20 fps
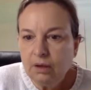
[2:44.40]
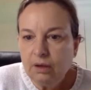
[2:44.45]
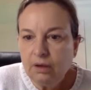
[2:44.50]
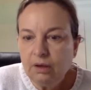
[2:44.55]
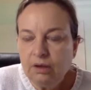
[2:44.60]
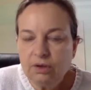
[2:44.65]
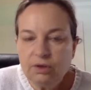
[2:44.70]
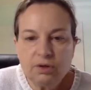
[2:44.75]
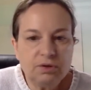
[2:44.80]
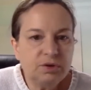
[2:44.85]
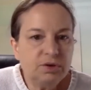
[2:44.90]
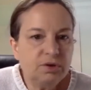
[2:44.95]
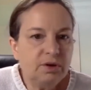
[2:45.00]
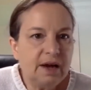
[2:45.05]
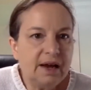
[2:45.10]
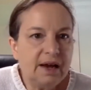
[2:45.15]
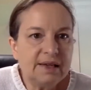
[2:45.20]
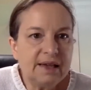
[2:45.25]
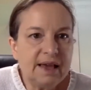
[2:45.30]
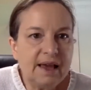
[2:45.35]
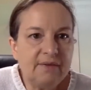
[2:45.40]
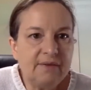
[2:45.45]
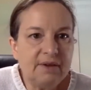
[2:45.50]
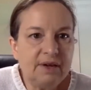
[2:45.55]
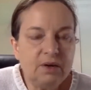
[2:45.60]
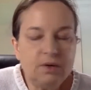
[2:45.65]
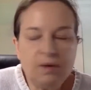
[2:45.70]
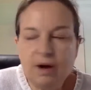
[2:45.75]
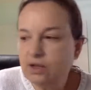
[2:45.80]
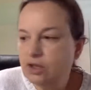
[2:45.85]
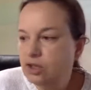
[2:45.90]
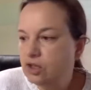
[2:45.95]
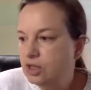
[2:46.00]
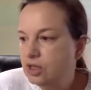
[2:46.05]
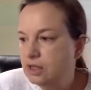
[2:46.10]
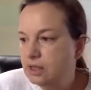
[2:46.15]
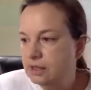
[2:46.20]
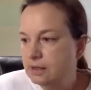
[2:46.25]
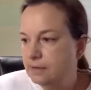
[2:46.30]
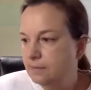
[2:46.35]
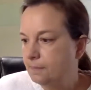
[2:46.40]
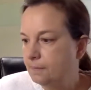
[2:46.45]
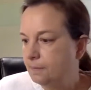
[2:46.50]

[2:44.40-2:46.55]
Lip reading: So do you guys have any questions?